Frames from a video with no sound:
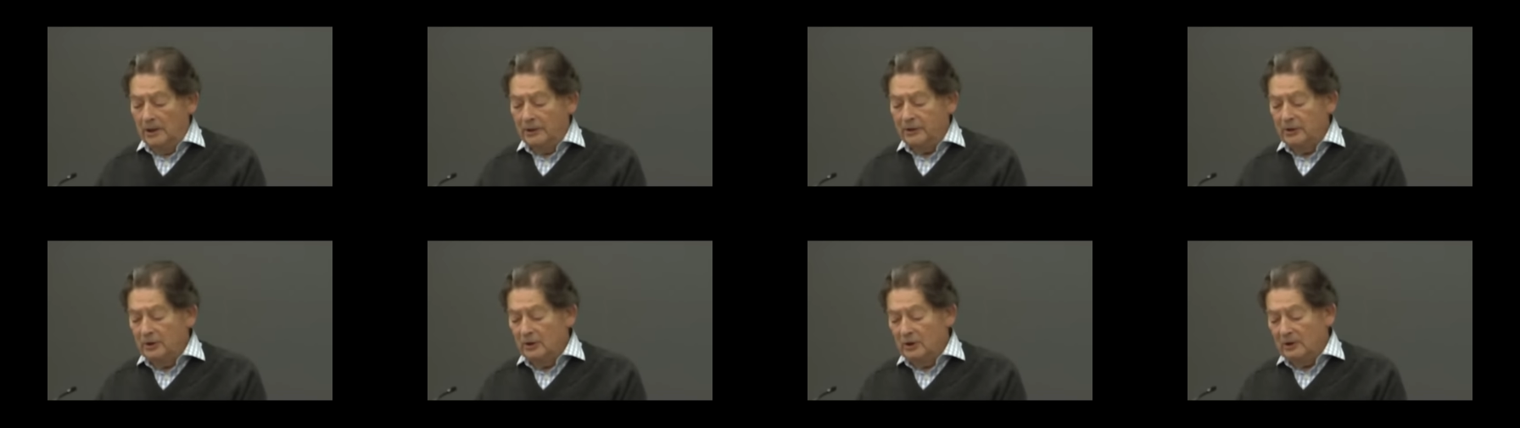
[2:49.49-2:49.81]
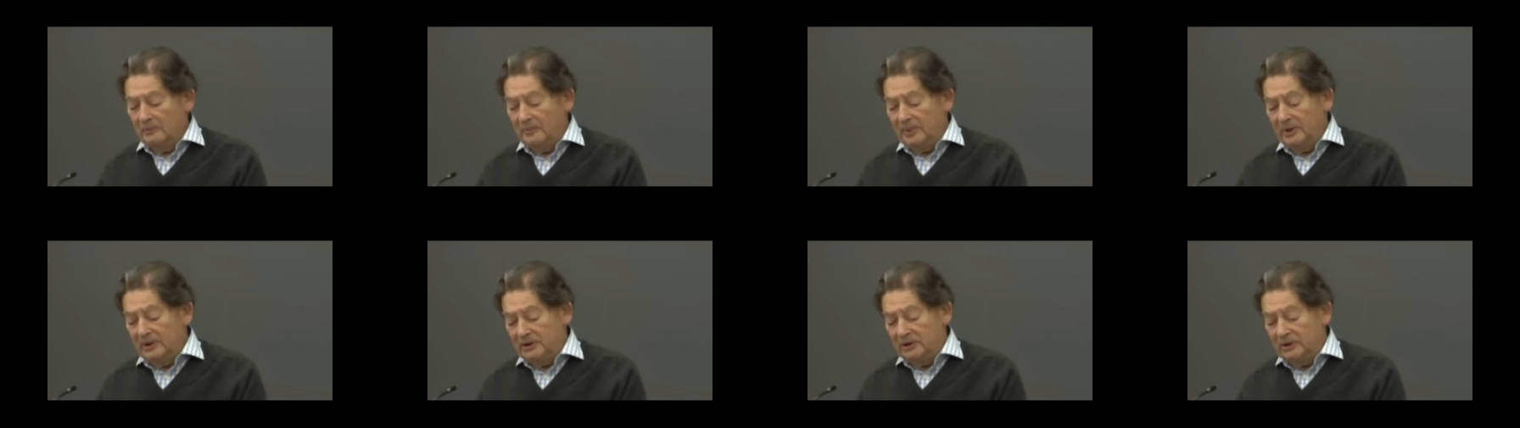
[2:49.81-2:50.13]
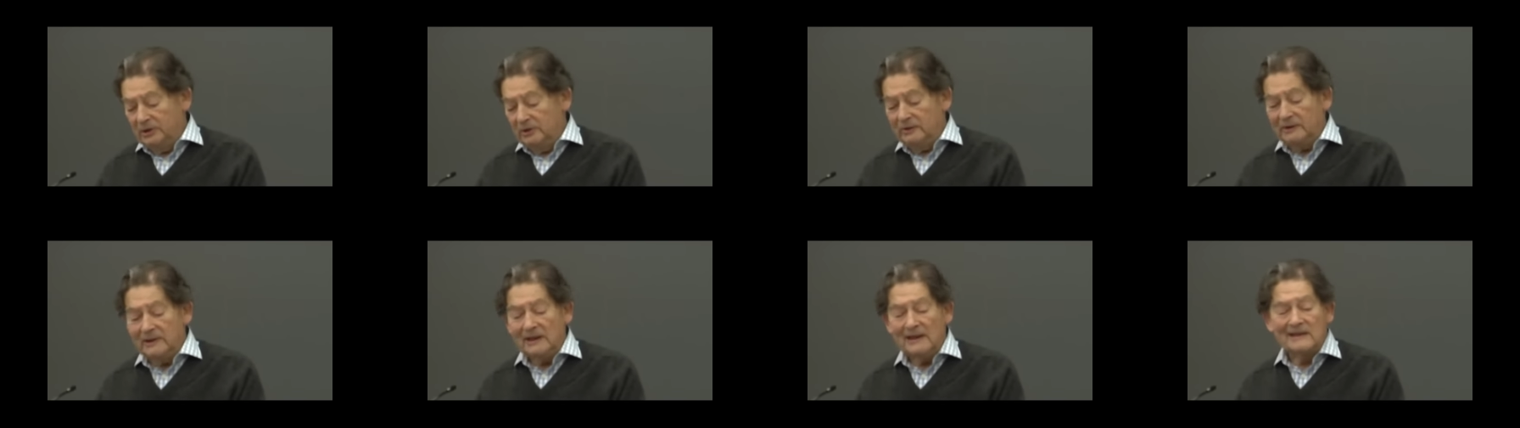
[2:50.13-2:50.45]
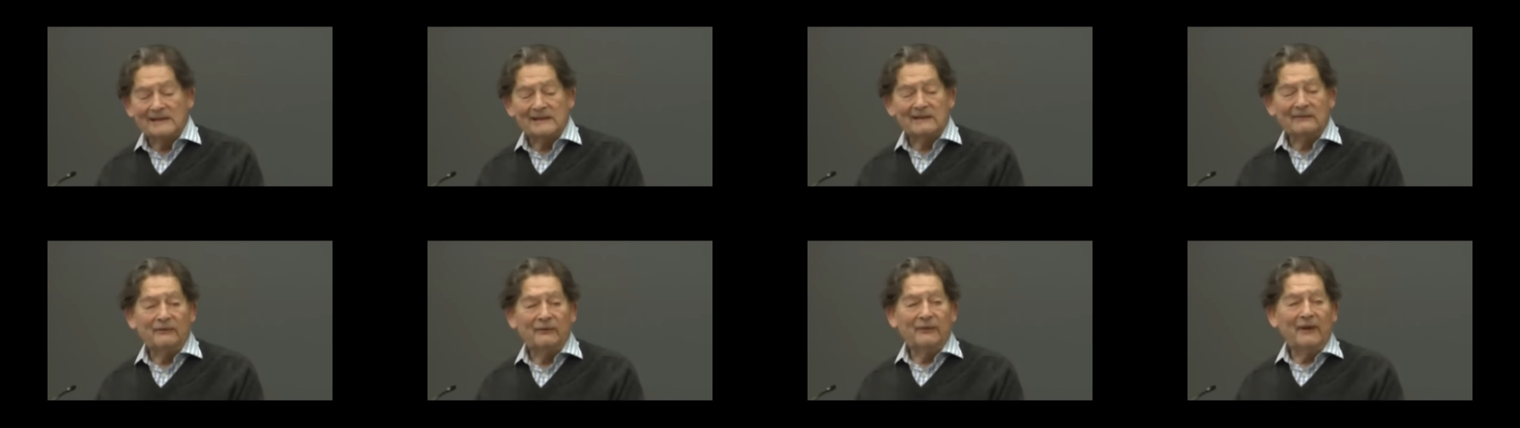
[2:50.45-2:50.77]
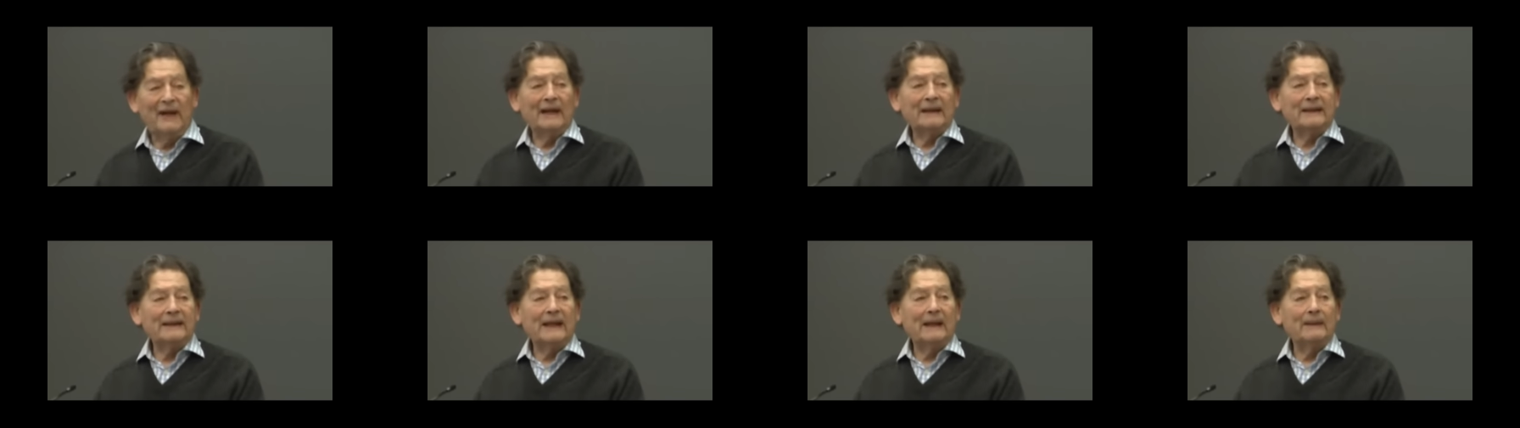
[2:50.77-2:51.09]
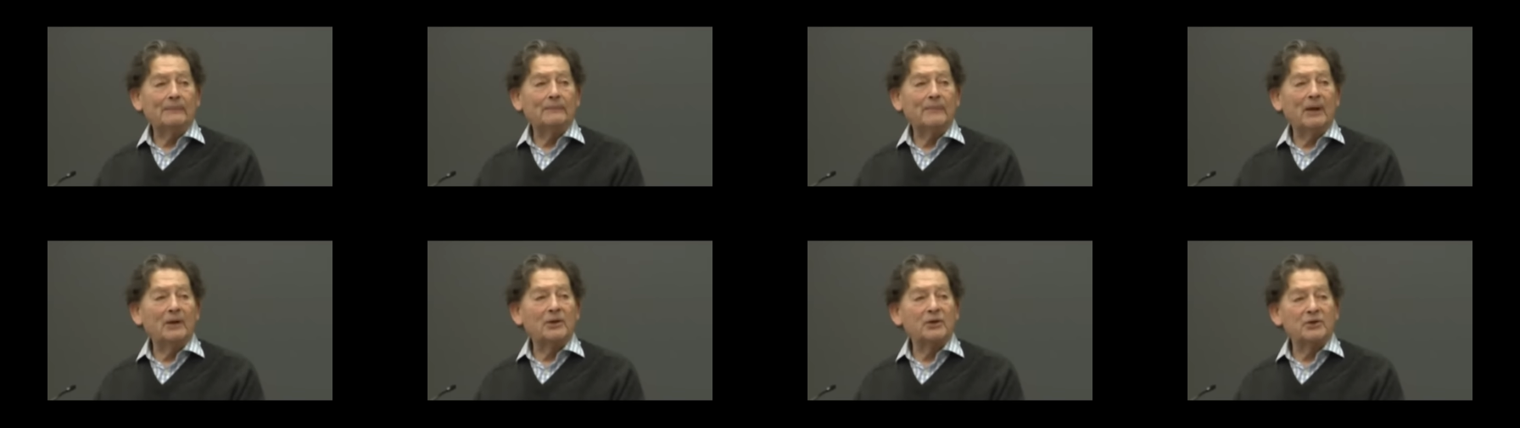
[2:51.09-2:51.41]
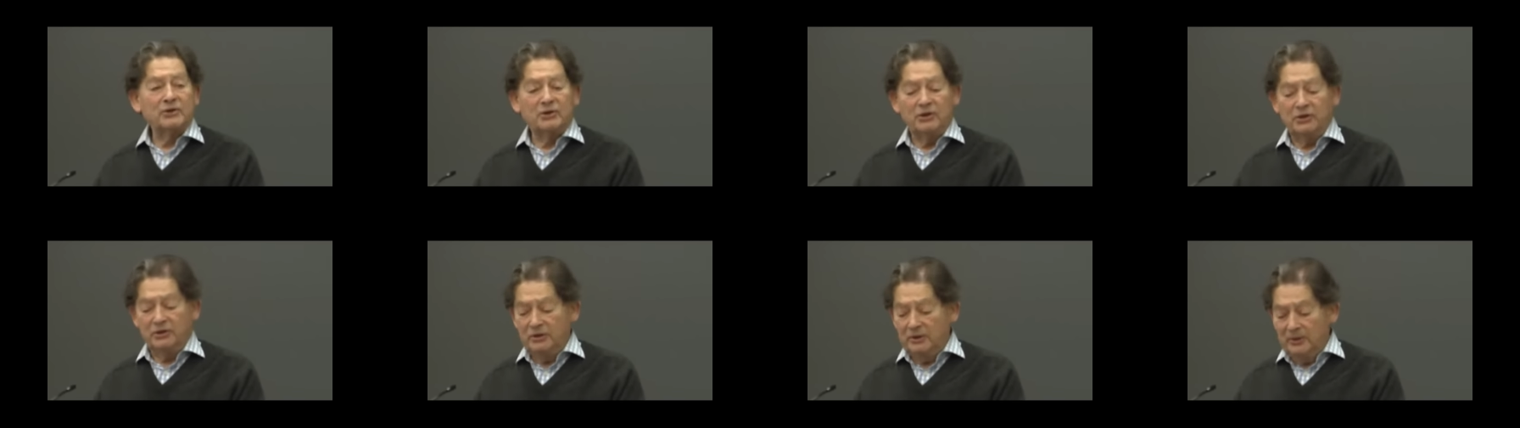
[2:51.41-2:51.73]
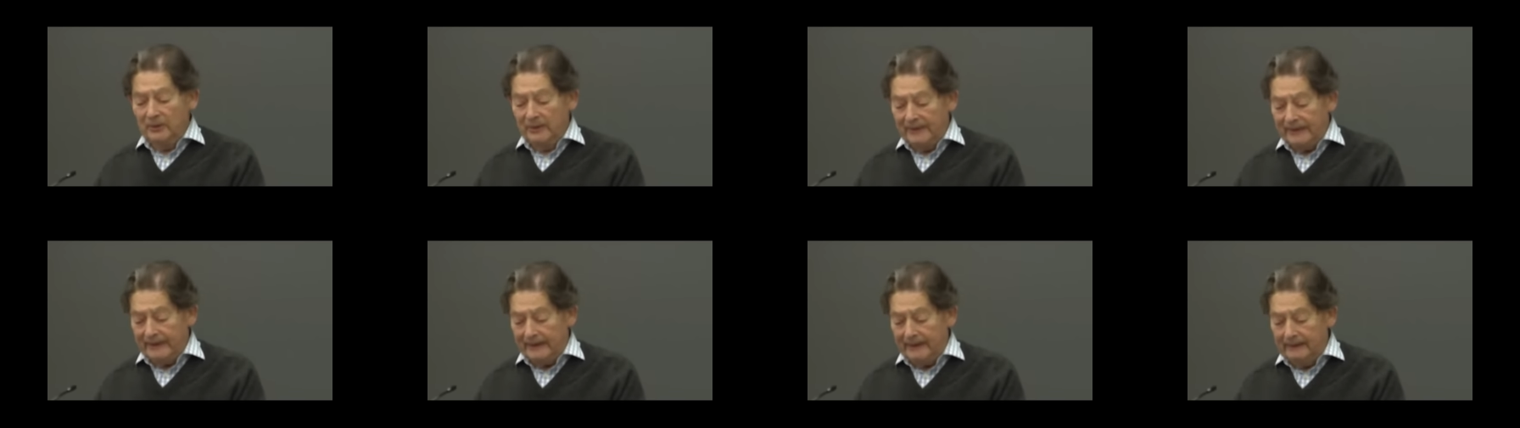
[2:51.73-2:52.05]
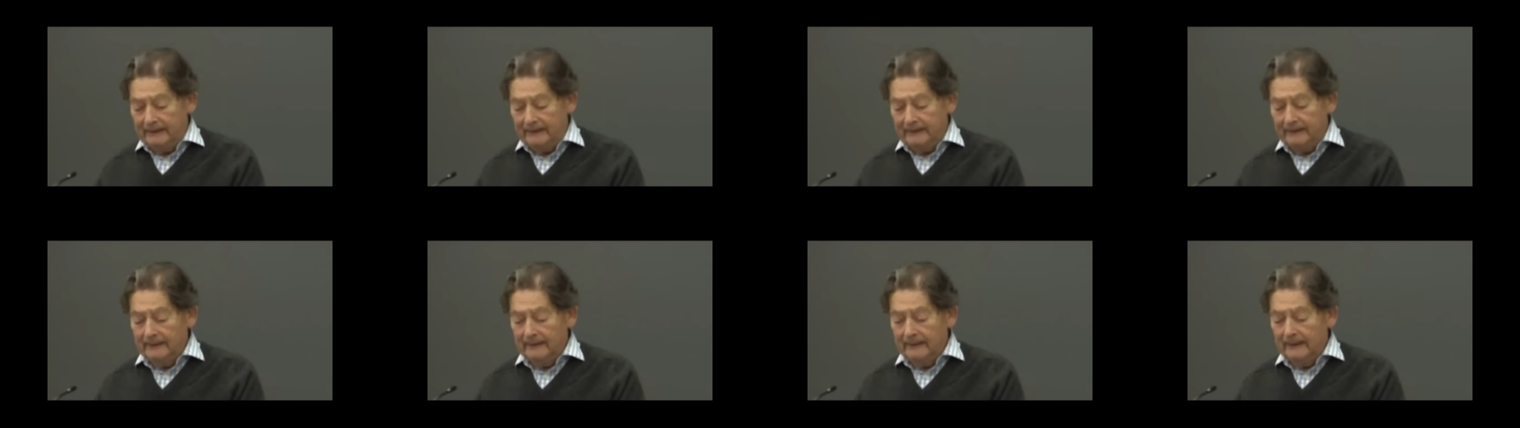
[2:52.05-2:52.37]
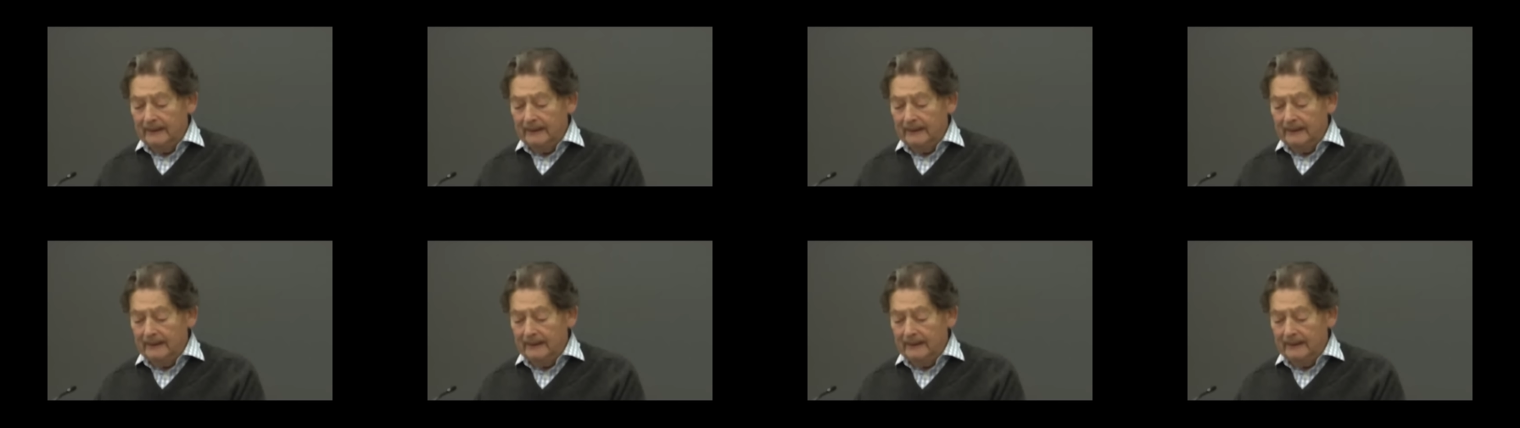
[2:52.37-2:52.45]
European Union has in fact had much to do with it,